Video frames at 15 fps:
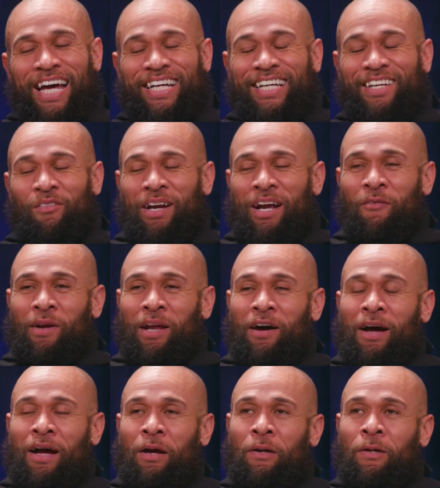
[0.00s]
like when
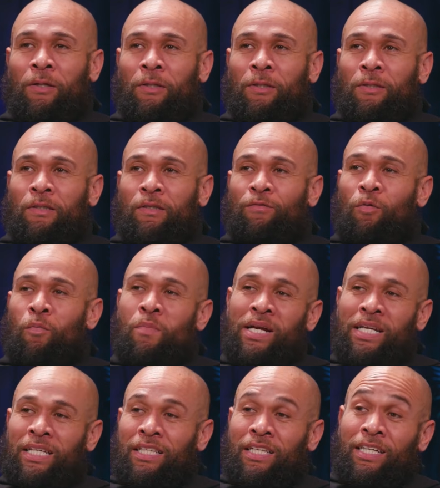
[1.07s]
I for
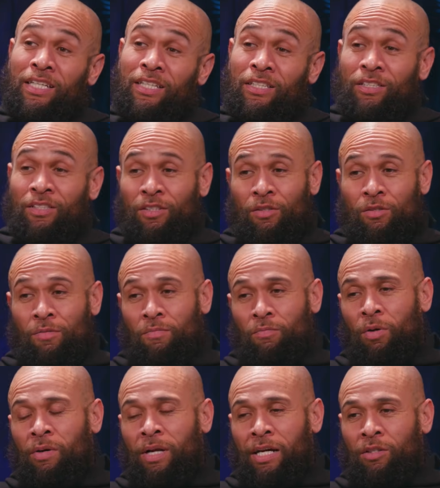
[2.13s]
many years,
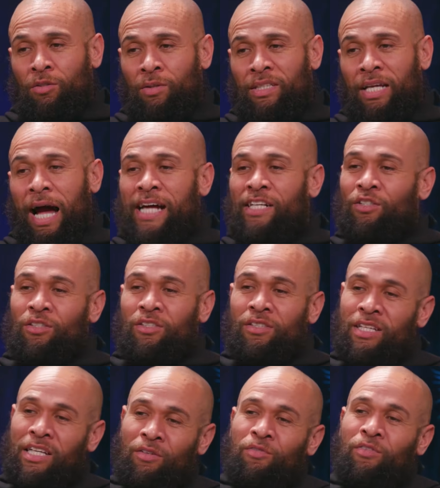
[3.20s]
probably like your 20s, I
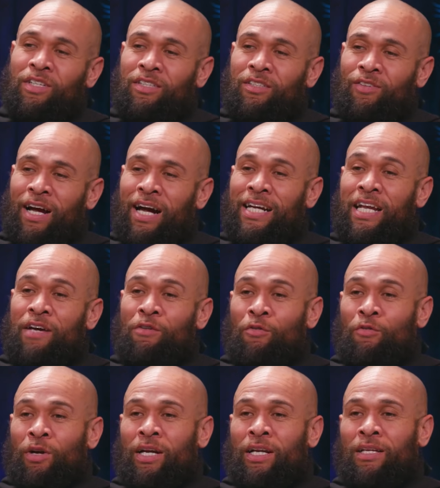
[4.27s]
just did things. Right, I
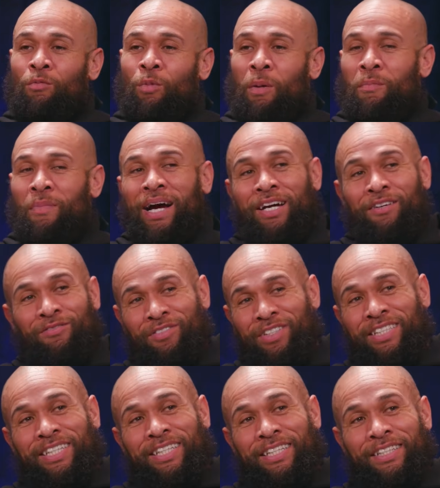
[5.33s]
never really went back and
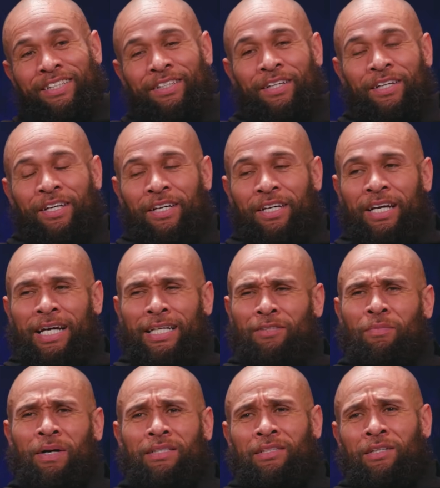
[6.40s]
visited. And
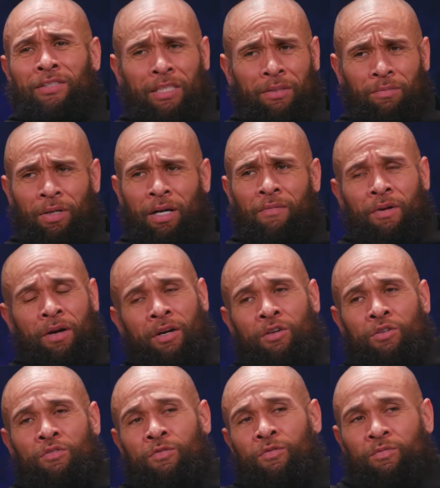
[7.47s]
this might sound deep. I
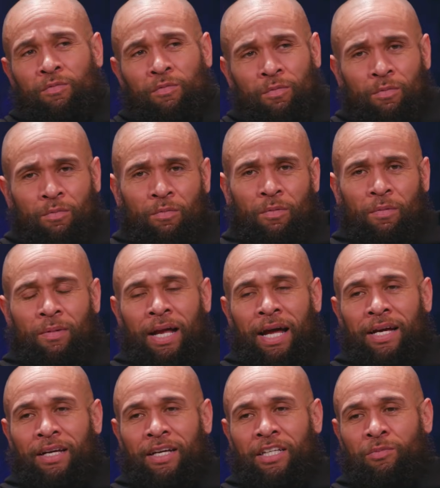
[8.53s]
know you've
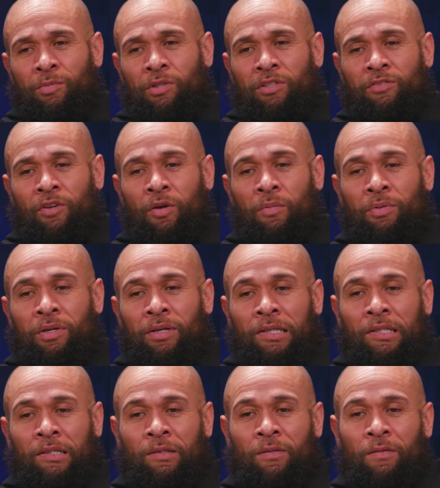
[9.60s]
like experienced
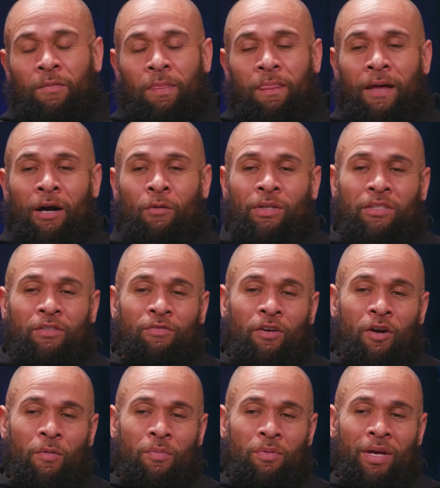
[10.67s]
therapy. I went to
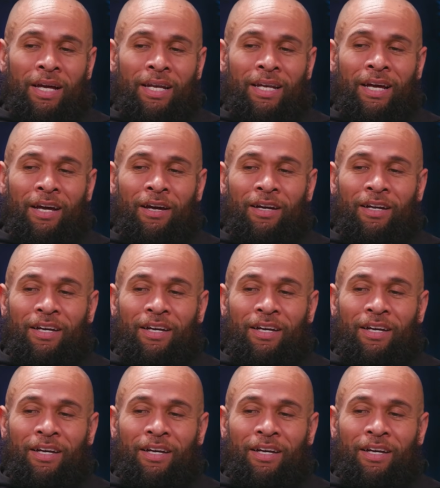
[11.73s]
therapy, and